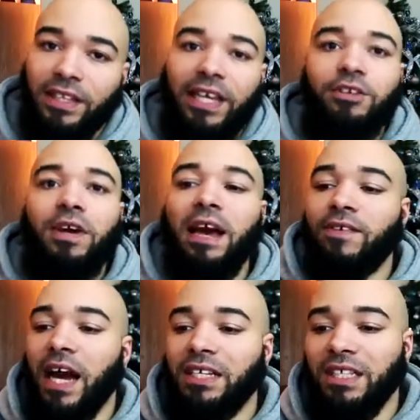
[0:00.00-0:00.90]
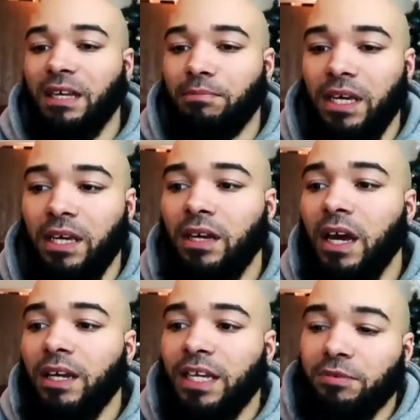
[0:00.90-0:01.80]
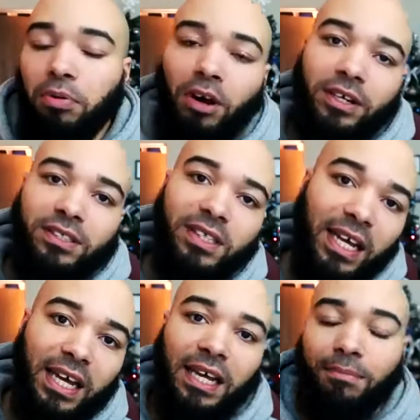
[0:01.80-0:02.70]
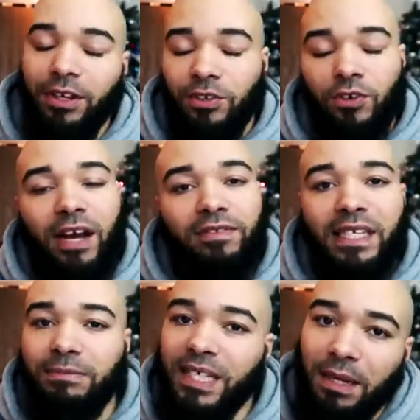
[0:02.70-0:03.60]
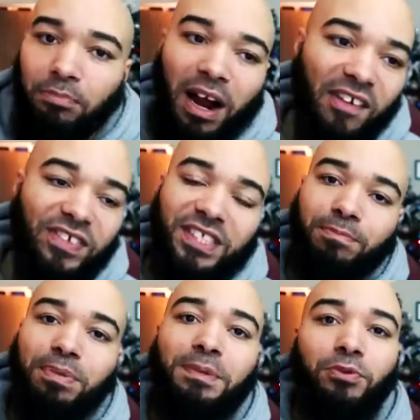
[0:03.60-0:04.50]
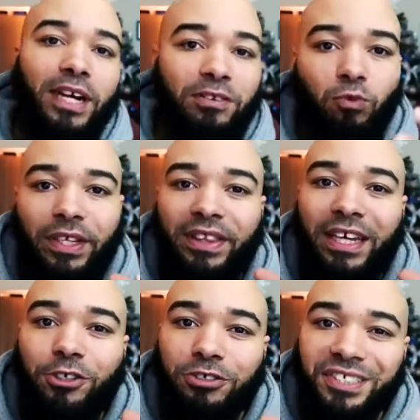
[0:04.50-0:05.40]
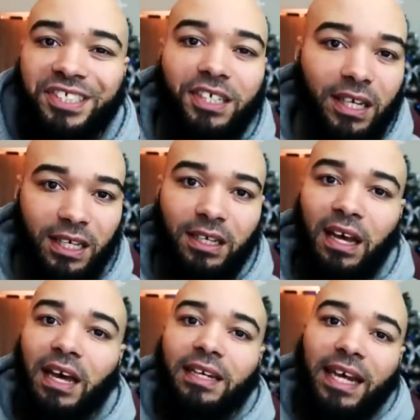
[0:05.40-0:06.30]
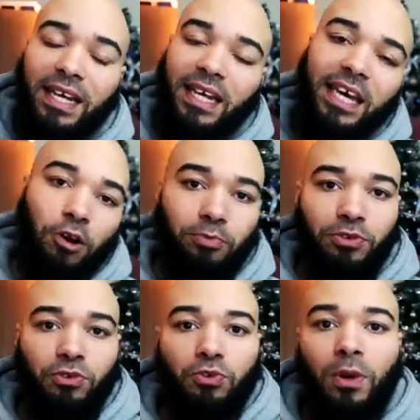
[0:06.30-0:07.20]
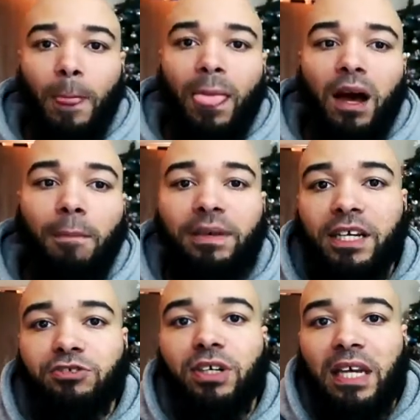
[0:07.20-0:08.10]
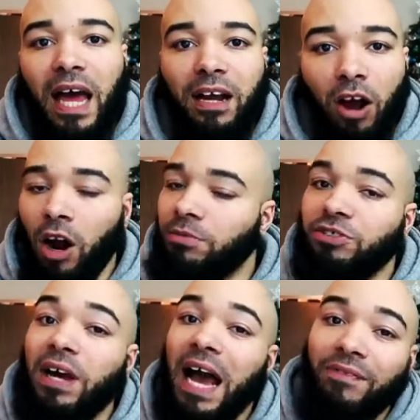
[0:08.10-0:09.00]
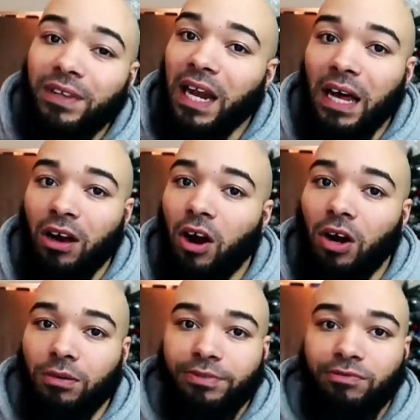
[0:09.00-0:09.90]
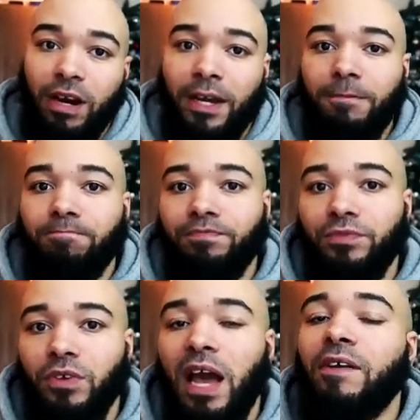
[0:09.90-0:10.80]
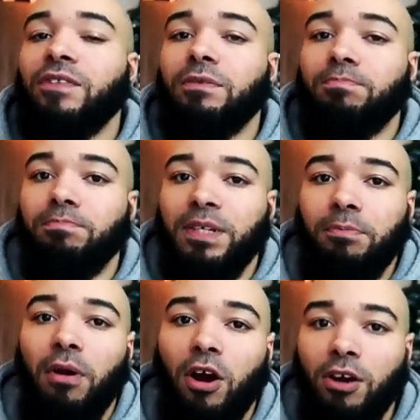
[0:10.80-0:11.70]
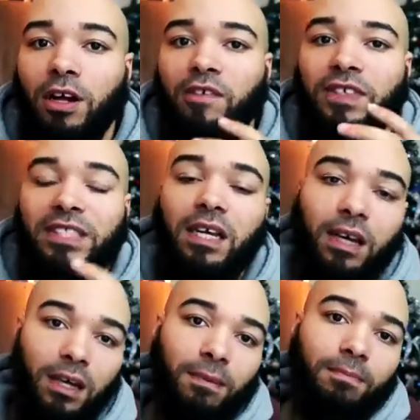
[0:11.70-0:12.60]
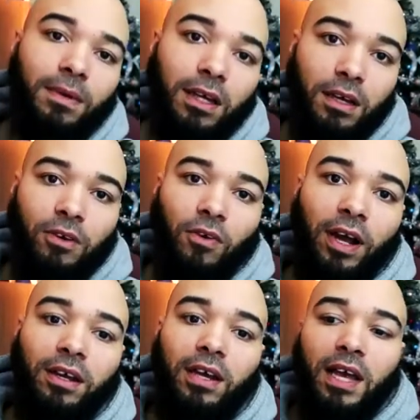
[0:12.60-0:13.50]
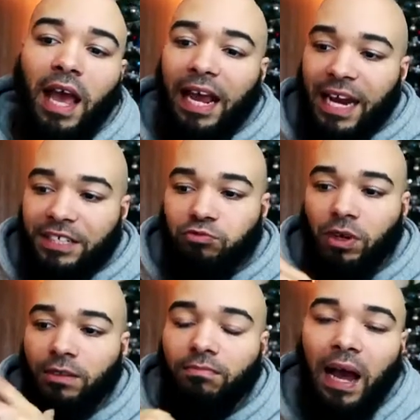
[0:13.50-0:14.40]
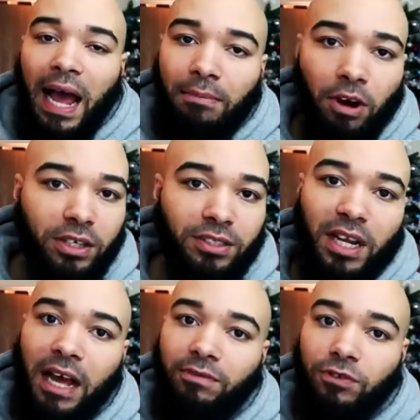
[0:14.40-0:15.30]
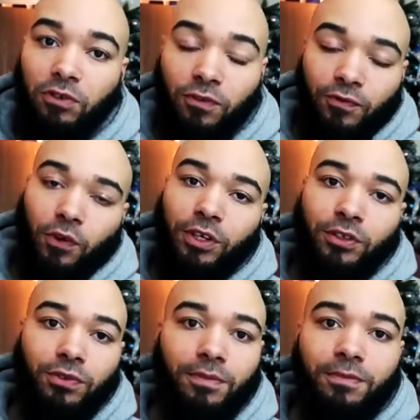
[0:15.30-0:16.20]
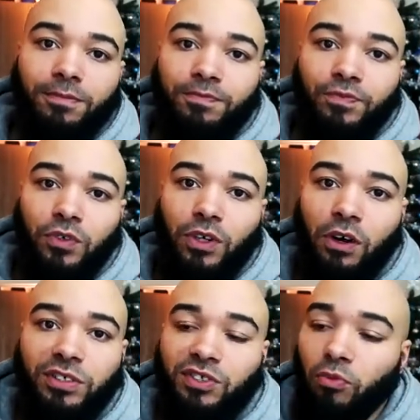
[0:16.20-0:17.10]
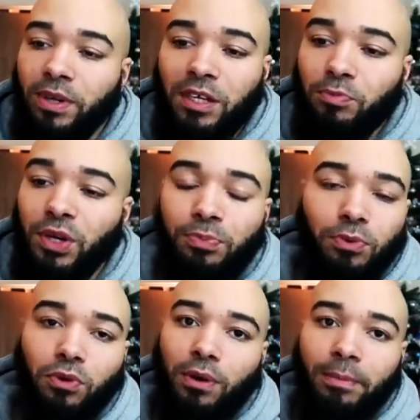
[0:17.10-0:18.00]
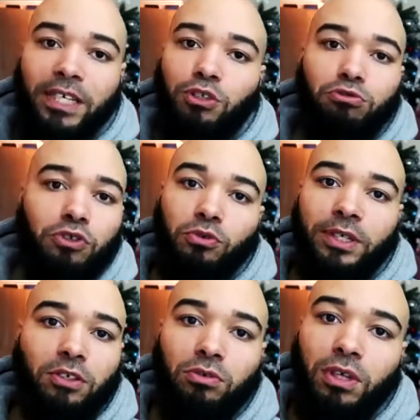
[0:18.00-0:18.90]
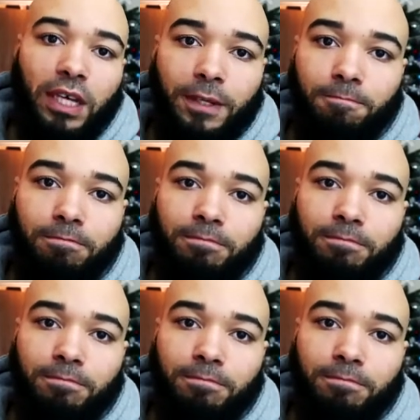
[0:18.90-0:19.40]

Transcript: And then you have guys like me that's a part of the team, and you have Team Take Profits and people that within your city that can help you, because you can lock arms. You have to lock arms, right? You have to be a part of a team, right? And that's what iMarkets Live do for you. You know, so many people. I mean, YouTube it, Google it.